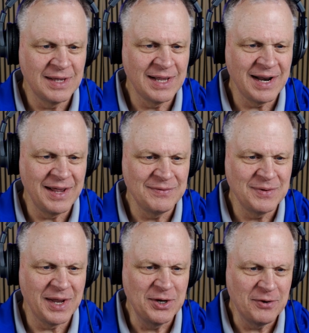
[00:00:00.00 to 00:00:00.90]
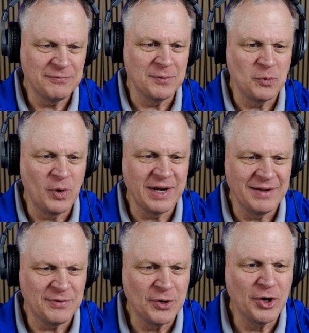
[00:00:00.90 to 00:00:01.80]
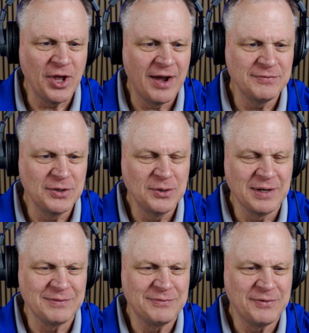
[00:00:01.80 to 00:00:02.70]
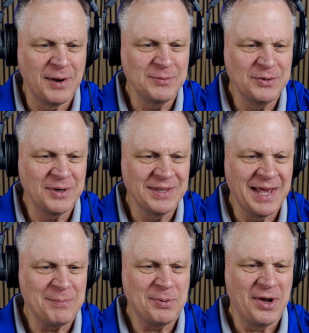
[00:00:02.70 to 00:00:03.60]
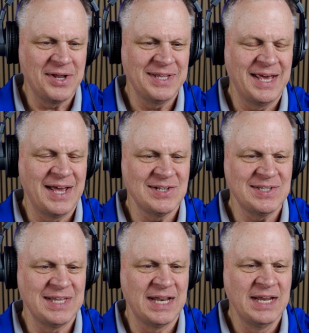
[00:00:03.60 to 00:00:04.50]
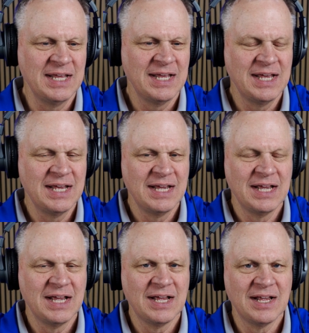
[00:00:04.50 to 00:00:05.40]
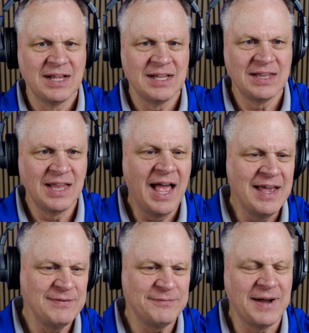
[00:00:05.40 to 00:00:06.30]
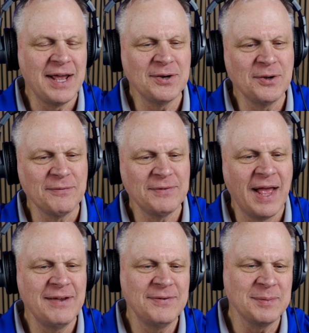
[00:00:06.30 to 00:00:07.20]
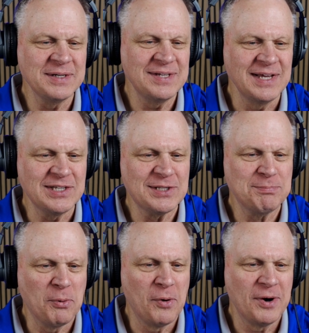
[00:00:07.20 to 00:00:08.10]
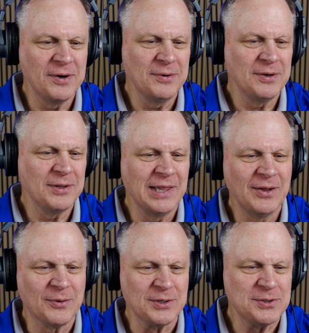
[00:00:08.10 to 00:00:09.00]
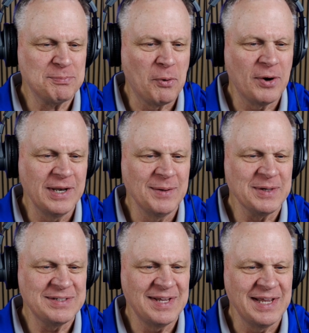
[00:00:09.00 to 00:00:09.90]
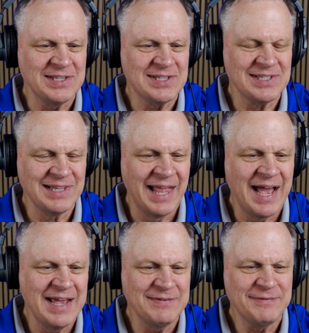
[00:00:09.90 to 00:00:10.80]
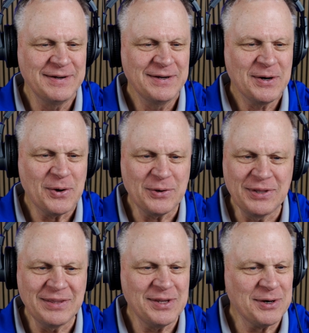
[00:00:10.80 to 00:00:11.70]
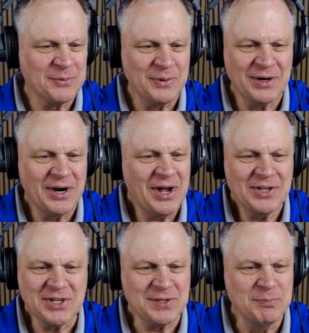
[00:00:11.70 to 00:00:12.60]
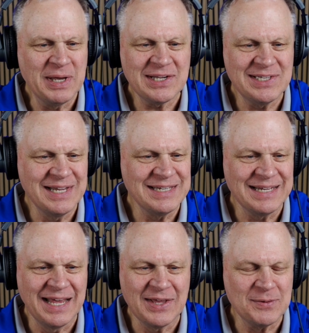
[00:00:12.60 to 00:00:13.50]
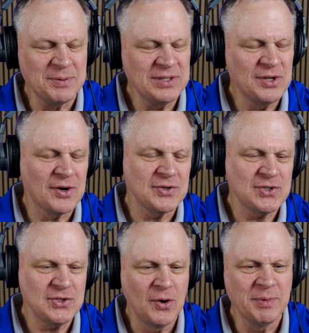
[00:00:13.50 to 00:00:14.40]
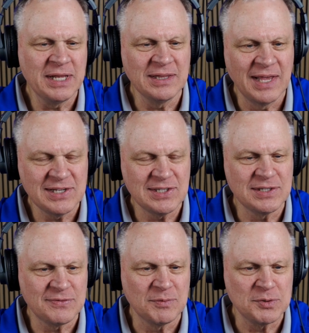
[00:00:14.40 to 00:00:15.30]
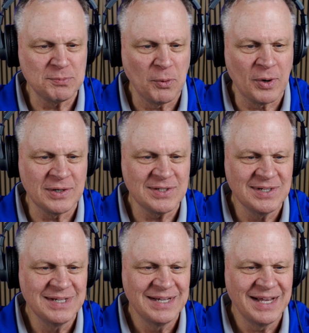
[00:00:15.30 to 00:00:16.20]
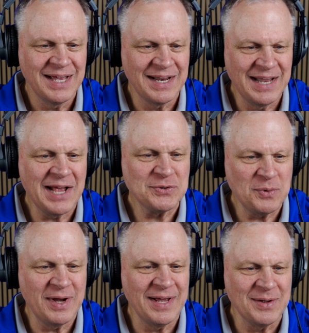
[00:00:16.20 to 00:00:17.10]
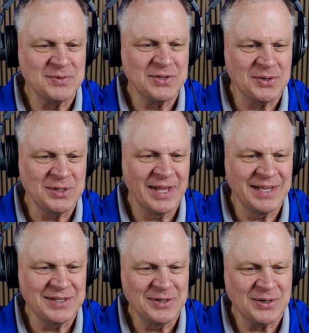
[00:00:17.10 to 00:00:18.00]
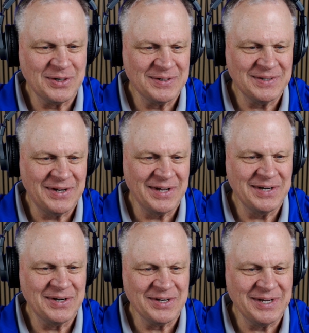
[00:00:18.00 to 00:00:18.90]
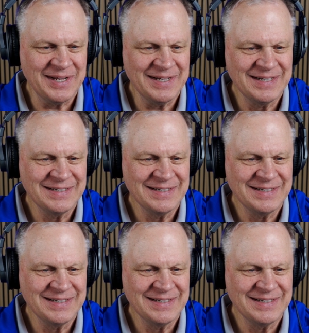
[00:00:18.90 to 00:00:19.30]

and I know from what I've heard of you and from you on that podcast that life, I don't know if life imitates sport or sport imitates life or that we're all just mixed in together, but there are so many lessons from sports. And that's why I'm so glad that you're on here today.